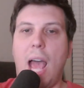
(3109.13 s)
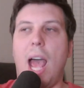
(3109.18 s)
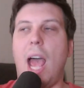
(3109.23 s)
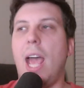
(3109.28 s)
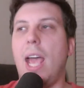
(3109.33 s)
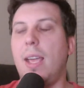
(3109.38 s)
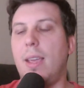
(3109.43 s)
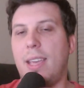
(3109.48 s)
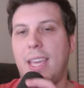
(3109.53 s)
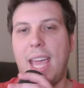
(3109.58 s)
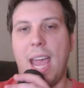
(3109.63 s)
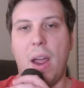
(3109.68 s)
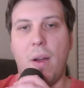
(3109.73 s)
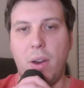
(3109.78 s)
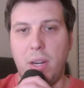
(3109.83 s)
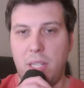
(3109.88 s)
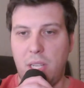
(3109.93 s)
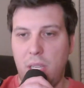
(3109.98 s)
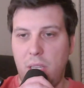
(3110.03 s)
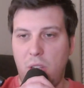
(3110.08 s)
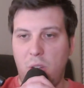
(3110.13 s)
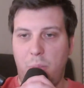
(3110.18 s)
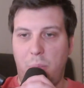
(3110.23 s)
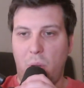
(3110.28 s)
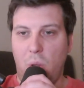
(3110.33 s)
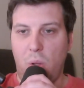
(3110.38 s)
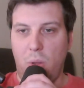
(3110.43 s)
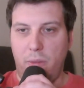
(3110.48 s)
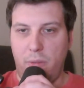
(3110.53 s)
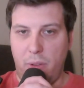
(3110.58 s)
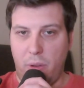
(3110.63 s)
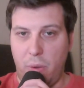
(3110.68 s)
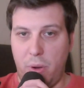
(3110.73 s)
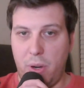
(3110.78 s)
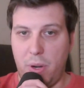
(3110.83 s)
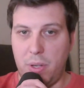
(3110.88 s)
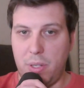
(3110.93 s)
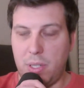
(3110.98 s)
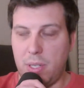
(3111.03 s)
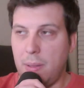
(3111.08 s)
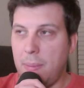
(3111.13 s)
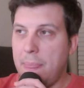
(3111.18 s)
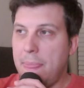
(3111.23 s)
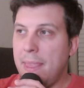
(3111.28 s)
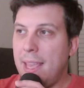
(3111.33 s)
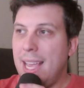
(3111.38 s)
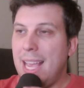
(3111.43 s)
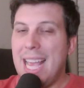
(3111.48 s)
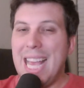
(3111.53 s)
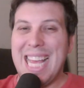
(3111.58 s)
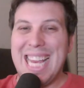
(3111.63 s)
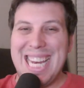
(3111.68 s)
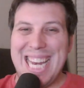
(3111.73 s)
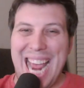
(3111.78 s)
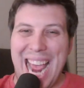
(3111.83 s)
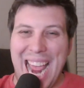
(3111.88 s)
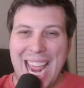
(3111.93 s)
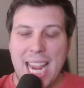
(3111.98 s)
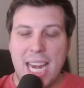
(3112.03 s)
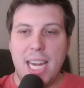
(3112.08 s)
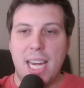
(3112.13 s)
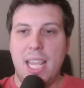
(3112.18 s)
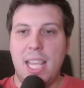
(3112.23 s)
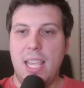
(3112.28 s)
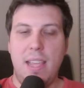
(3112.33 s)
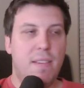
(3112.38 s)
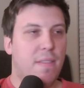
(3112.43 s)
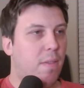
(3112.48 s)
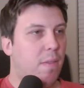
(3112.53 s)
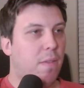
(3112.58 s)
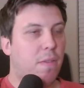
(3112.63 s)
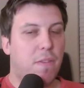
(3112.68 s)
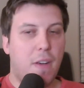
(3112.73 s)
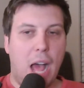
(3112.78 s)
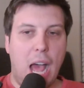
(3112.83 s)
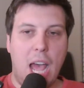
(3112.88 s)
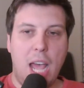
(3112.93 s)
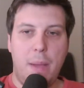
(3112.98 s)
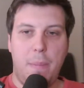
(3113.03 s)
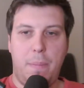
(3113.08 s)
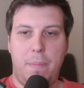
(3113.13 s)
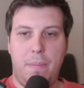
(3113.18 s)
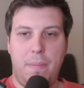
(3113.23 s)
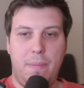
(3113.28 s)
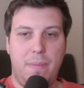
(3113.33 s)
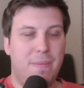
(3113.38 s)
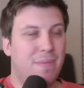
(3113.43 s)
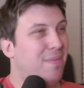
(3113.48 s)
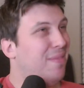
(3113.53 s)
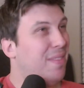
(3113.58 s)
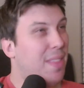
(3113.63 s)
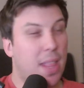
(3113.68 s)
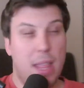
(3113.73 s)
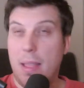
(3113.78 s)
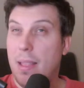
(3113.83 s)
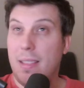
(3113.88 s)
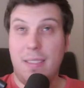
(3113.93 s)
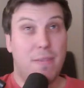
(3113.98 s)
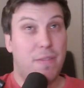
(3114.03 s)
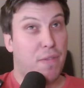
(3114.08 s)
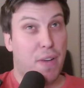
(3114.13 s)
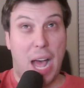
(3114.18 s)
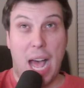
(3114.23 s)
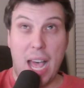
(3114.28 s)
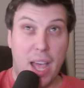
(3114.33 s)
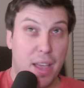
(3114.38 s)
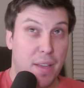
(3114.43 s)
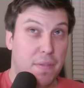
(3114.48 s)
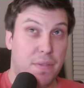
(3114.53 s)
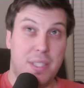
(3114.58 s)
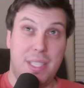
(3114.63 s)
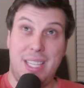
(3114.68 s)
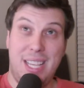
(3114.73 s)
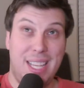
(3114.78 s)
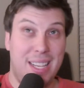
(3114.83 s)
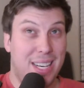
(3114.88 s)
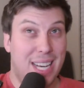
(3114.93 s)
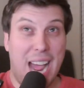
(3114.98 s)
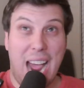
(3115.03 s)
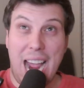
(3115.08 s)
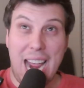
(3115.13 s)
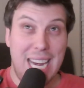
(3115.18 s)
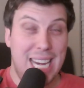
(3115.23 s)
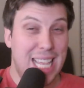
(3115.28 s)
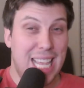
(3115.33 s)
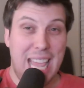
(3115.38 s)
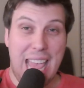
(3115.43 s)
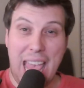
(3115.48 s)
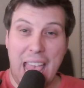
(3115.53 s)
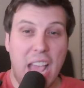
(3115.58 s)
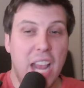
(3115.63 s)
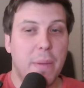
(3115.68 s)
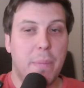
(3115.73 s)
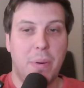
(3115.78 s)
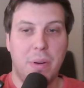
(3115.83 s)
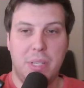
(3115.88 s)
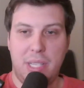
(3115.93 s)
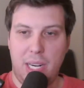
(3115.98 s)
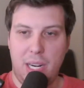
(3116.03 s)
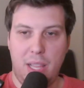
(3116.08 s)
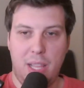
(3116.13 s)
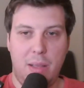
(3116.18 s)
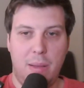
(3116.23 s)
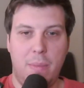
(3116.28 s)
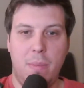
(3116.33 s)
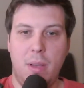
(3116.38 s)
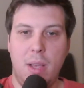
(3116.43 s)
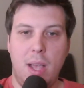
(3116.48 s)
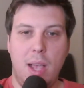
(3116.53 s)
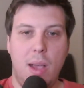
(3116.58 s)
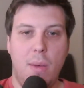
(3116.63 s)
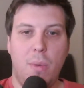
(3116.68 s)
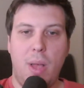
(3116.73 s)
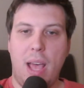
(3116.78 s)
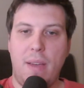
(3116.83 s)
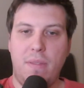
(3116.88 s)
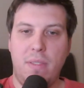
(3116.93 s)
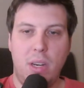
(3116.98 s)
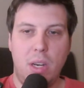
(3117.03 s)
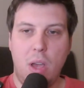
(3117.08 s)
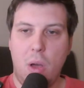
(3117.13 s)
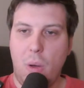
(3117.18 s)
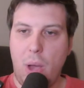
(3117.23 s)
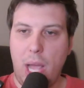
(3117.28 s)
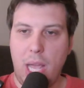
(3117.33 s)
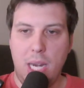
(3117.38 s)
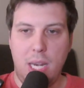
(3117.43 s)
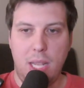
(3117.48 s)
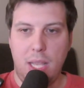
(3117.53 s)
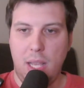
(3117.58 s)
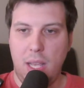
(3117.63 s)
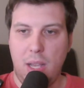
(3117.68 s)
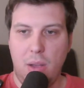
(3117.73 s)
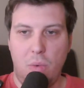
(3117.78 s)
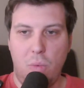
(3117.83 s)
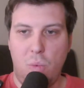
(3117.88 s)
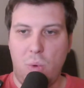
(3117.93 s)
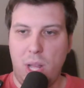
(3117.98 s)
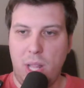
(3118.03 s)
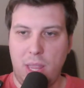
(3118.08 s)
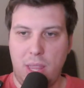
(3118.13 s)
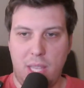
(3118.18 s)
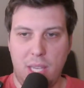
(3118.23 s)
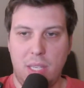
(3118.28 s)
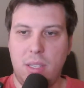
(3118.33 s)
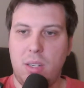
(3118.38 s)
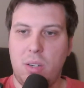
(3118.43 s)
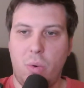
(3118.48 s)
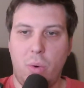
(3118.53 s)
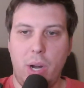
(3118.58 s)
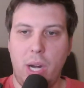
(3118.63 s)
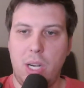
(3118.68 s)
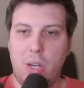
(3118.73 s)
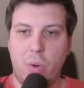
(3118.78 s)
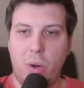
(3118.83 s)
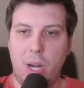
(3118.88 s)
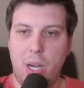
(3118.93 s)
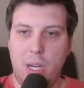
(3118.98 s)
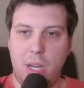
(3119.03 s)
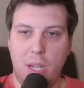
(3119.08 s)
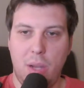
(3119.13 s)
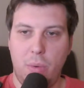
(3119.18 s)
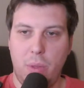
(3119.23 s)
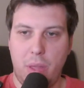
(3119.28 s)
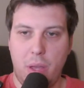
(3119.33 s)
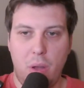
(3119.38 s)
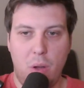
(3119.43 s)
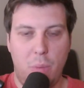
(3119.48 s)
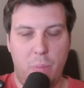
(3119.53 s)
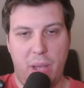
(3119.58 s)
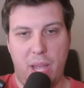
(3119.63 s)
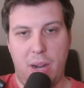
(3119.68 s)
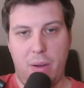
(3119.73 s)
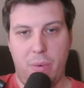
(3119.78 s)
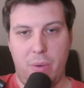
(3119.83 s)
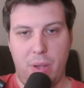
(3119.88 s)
I guarantee you poll voters, 95 to 98% of them will have no idea what this 2020 deal with OPEC